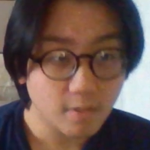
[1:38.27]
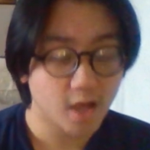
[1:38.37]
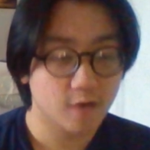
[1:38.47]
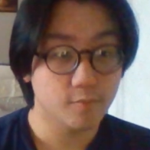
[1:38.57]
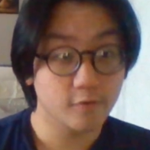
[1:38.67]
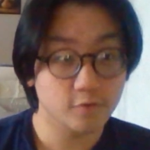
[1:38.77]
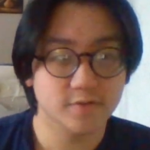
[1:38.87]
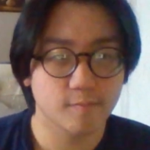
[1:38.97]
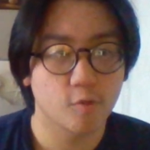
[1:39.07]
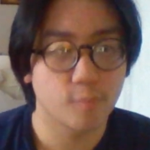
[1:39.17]
Anyway, moving on to
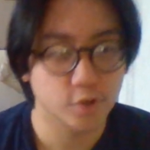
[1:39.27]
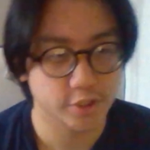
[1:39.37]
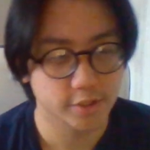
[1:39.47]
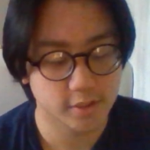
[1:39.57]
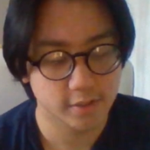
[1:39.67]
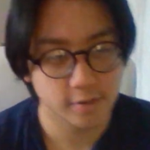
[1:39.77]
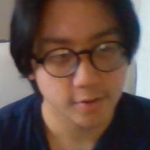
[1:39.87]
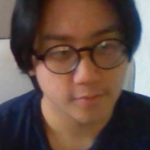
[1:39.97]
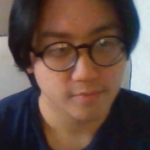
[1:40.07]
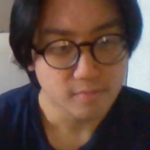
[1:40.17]
something more important.
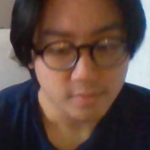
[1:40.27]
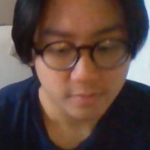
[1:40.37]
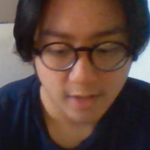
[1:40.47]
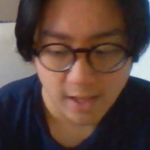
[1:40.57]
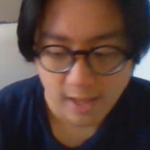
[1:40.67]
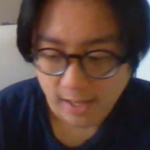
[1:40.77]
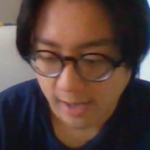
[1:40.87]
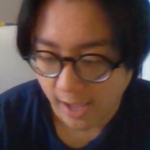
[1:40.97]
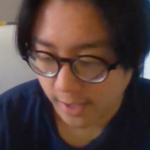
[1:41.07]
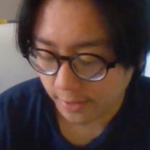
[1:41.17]

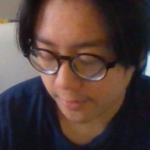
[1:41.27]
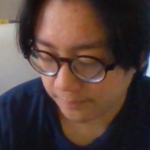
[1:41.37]
Like,